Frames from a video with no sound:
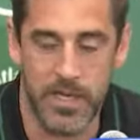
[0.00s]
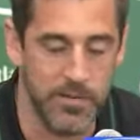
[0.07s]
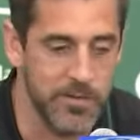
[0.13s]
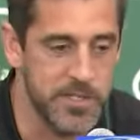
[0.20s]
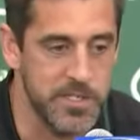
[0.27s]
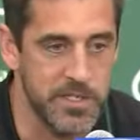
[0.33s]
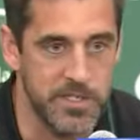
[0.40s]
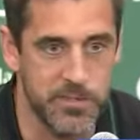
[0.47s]

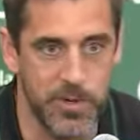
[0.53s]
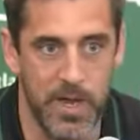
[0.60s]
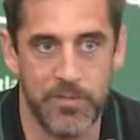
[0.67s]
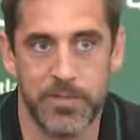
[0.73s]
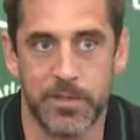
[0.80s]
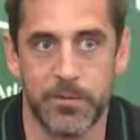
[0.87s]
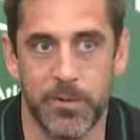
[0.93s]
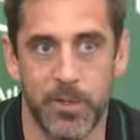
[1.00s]
Obviously, he's
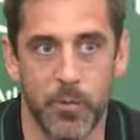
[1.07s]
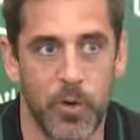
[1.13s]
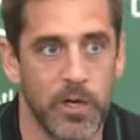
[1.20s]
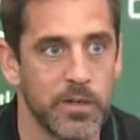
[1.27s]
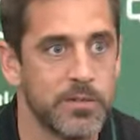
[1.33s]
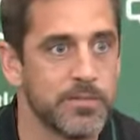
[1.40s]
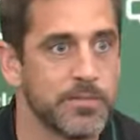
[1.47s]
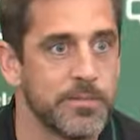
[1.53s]
drafted really
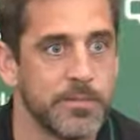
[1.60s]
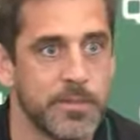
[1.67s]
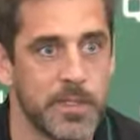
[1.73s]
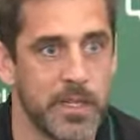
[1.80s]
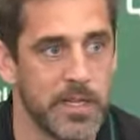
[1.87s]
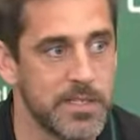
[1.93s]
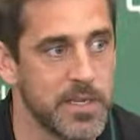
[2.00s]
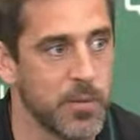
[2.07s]
well the
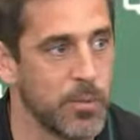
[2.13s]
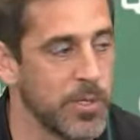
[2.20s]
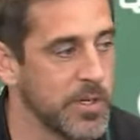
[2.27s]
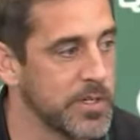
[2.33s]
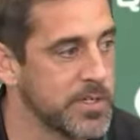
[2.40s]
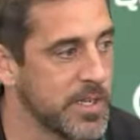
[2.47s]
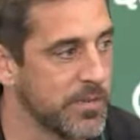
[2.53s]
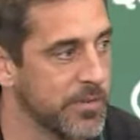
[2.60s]
last couple of
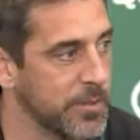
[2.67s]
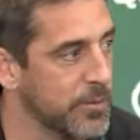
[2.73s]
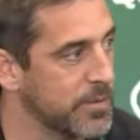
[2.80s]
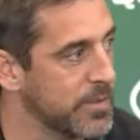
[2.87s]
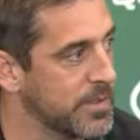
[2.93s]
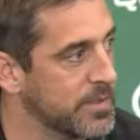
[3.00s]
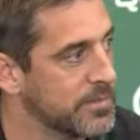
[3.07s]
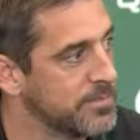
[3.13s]
years, having an
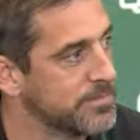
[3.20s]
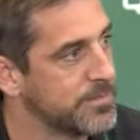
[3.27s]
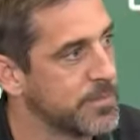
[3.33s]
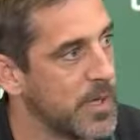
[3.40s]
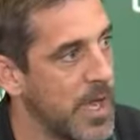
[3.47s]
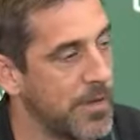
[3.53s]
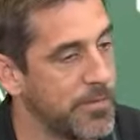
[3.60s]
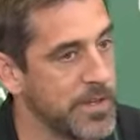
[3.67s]

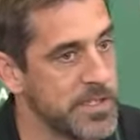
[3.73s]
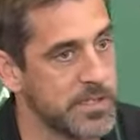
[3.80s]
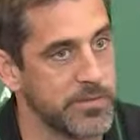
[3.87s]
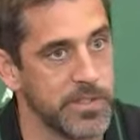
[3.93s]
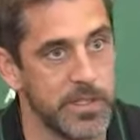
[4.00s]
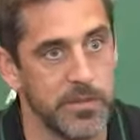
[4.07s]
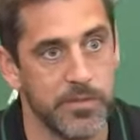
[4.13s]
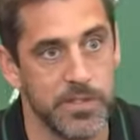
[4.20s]
uh, offensive
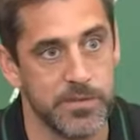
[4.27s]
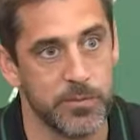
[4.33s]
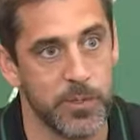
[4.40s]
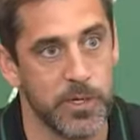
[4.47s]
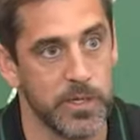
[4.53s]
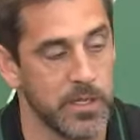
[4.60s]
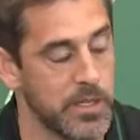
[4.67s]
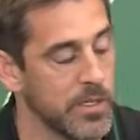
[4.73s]
and defensive
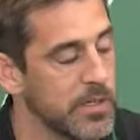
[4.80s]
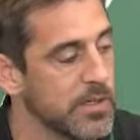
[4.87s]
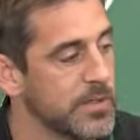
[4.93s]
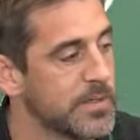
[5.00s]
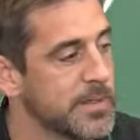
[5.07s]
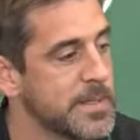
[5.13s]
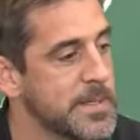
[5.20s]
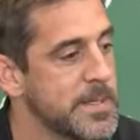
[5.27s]
working of year.
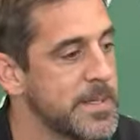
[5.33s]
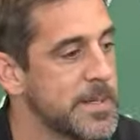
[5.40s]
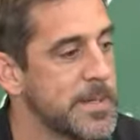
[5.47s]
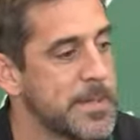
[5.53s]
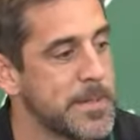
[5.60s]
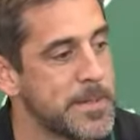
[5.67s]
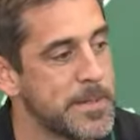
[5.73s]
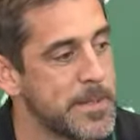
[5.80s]

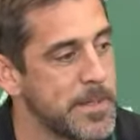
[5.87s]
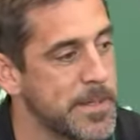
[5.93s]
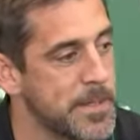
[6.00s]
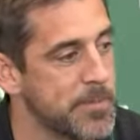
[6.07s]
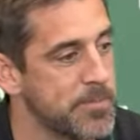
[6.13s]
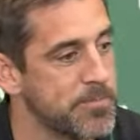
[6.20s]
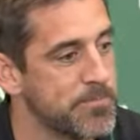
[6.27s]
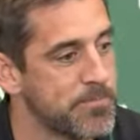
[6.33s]

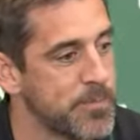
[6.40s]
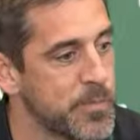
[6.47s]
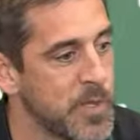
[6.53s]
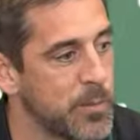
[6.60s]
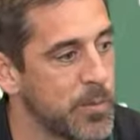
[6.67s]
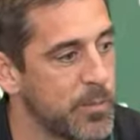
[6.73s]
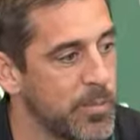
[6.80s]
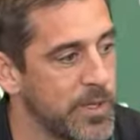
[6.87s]
Um,
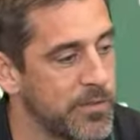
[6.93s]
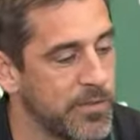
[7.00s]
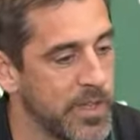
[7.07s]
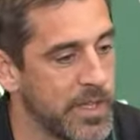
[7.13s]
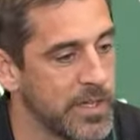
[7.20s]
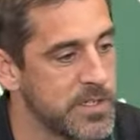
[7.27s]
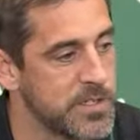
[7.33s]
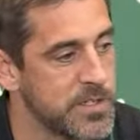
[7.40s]
a big
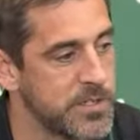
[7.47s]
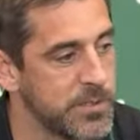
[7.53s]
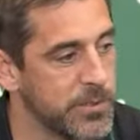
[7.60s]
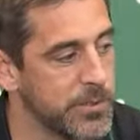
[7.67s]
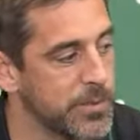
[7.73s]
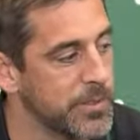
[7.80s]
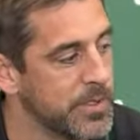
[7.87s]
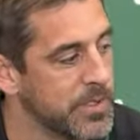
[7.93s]
thanks
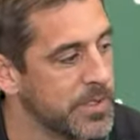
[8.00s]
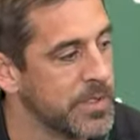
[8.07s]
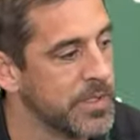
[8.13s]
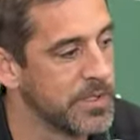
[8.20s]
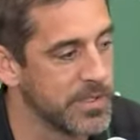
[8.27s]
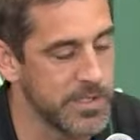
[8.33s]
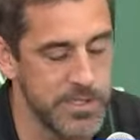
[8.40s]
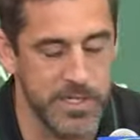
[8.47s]
to
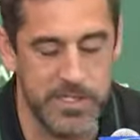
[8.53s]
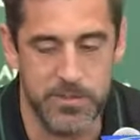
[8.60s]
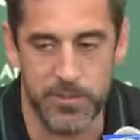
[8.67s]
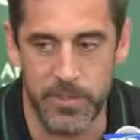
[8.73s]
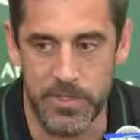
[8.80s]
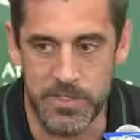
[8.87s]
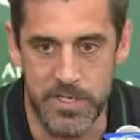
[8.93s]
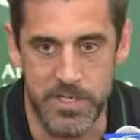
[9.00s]
the Jets
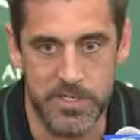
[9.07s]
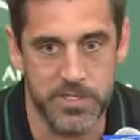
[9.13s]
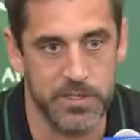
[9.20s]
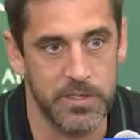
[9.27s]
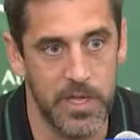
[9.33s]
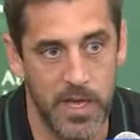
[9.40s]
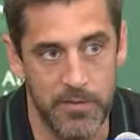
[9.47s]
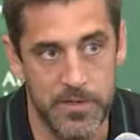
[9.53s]

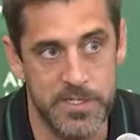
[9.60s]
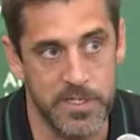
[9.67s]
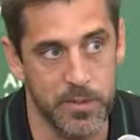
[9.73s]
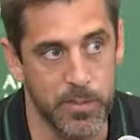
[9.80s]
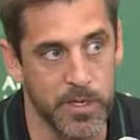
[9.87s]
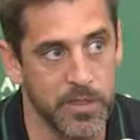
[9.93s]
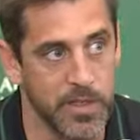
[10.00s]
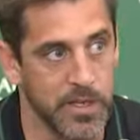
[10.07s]
organization. Obviously,
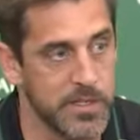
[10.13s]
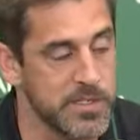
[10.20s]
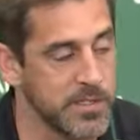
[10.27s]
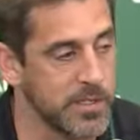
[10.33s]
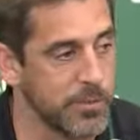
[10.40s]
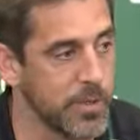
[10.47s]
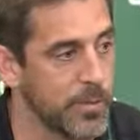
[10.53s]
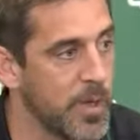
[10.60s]
a big thanks
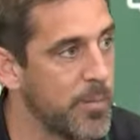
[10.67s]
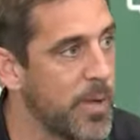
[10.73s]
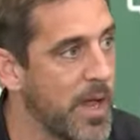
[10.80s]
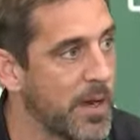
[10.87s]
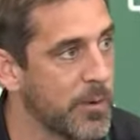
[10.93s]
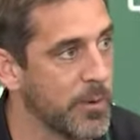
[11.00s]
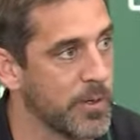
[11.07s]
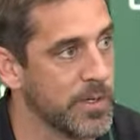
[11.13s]
to the Green Bay
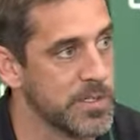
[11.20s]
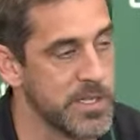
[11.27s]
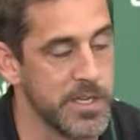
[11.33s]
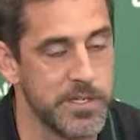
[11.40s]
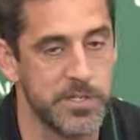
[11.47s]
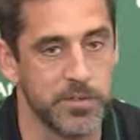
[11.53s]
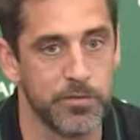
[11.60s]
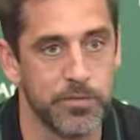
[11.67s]
Pack
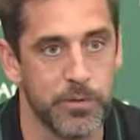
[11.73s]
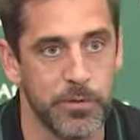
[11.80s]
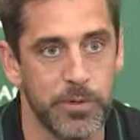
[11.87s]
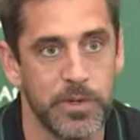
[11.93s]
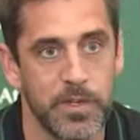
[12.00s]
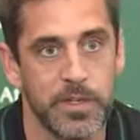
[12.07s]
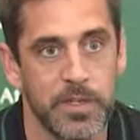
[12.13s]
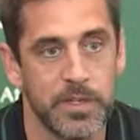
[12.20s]
organization
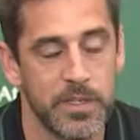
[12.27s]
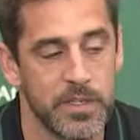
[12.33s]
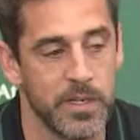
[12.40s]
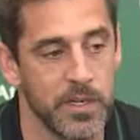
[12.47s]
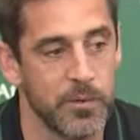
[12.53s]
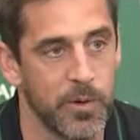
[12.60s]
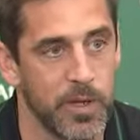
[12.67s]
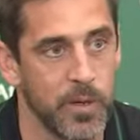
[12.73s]
for an
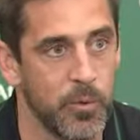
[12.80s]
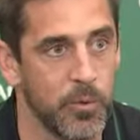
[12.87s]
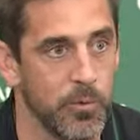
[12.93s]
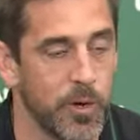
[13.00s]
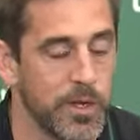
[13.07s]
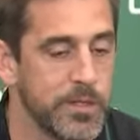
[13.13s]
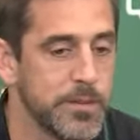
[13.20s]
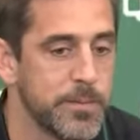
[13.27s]
incredible
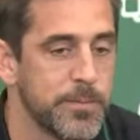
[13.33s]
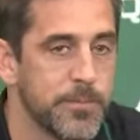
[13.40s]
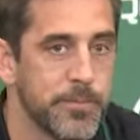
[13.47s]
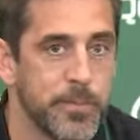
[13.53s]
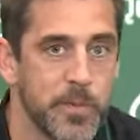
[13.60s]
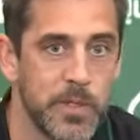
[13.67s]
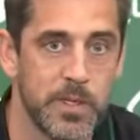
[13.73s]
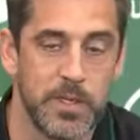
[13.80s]
run.
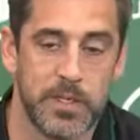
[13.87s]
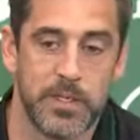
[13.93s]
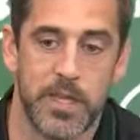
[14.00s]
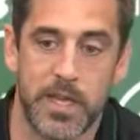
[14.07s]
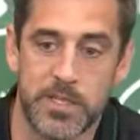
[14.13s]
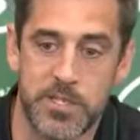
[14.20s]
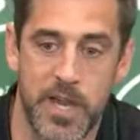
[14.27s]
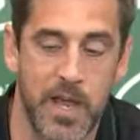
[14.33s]
Uh,
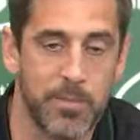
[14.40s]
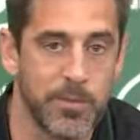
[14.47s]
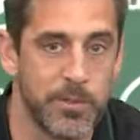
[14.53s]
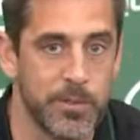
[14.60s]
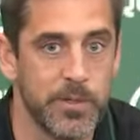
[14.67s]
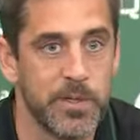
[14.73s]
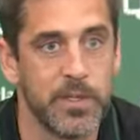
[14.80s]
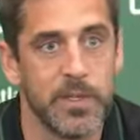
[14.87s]
that
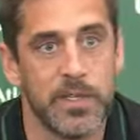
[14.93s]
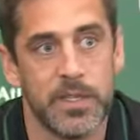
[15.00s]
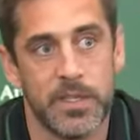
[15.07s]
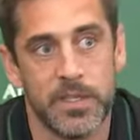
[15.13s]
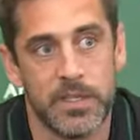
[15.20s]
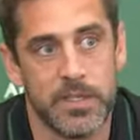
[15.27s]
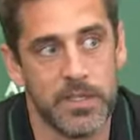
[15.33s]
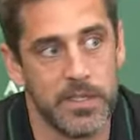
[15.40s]
chapter
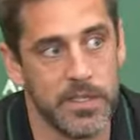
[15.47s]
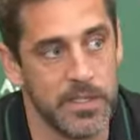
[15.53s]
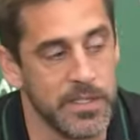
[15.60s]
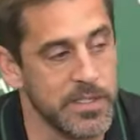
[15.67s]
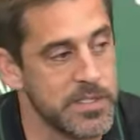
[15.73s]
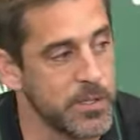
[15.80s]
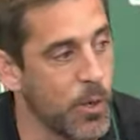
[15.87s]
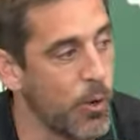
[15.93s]

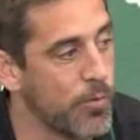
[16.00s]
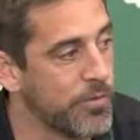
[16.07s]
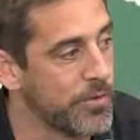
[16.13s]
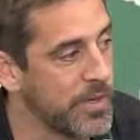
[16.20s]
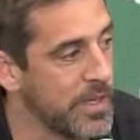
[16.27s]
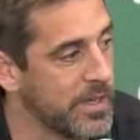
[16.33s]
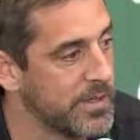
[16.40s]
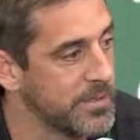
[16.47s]
is over
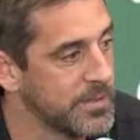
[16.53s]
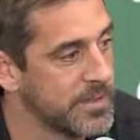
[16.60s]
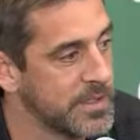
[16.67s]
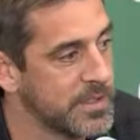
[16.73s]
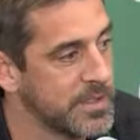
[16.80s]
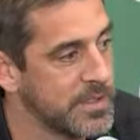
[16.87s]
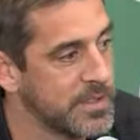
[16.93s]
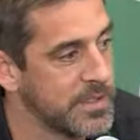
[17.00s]
now,
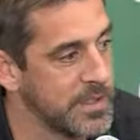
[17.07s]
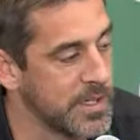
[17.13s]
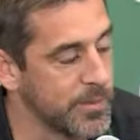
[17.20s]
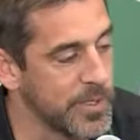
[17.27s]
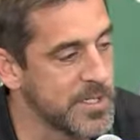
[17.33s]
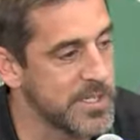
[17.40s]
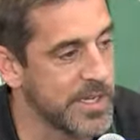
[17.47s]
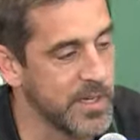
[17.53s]
and
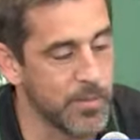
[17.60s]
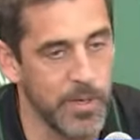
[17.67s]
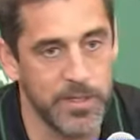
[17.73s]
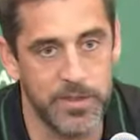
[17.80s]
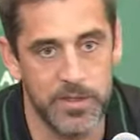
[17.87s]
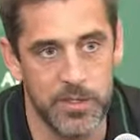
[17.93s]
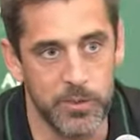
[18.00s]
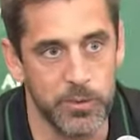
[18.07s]
I'm excited
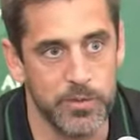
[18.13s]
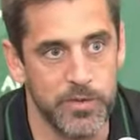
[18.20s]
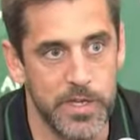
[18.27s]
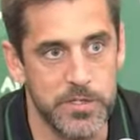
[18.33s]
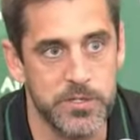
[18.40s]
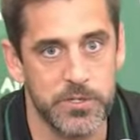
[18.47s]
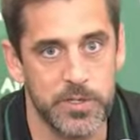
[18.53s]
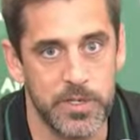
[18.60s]
about the new
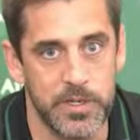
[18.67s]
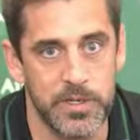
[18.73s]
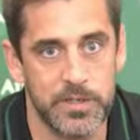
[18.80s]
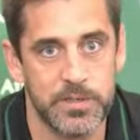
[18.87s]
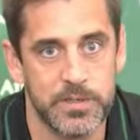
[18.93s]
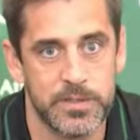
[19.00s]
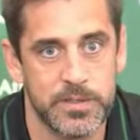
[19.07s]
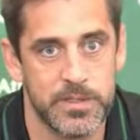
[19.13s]
adventure here
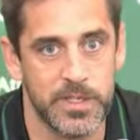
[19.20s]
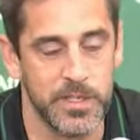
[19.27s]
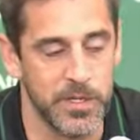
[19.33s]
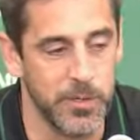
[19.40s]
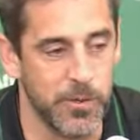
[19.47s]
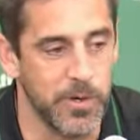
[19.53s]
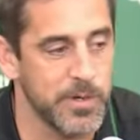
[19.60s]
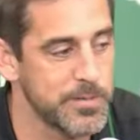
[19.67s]
in New
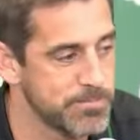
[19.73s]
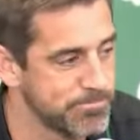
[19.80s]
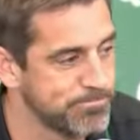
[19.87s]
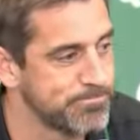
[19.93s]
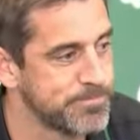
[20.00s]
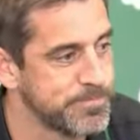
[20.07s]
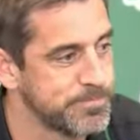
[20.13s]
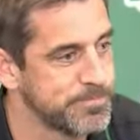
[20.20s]
York.
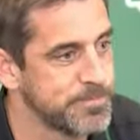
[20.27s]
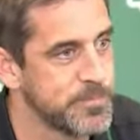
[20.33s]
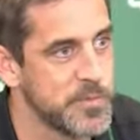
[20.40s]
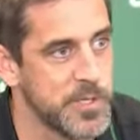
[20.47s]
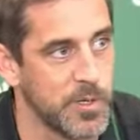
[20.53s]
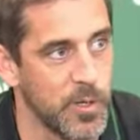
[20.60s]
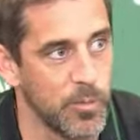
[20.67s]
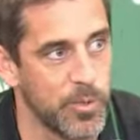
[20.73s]

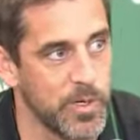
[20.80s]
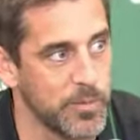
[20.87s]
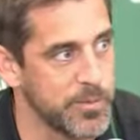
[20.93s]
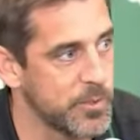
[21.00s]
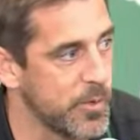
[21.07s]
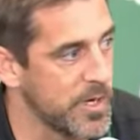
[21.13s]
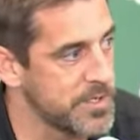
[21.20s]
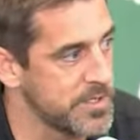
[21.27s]
So I'll open up
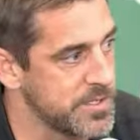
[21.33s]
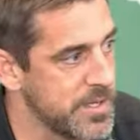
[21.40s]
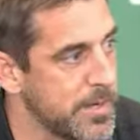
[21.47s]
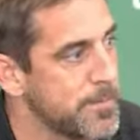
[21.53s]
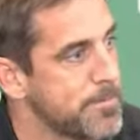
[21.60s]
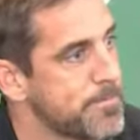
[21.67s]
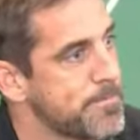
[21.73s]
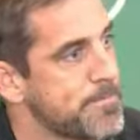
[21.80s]
to questions now.
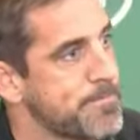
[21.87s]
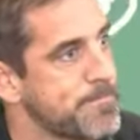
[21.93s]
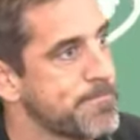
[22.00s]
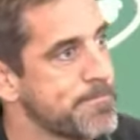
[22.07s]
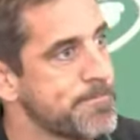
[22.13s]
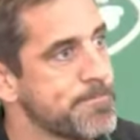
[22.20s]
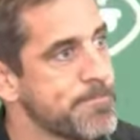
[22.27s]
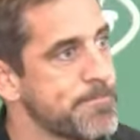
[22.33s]

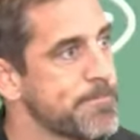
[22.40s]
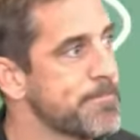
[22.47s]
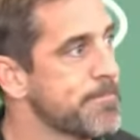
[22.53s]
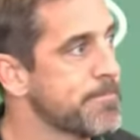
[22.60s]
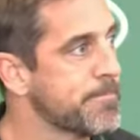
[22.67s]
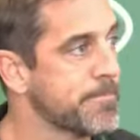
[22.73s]
Okay.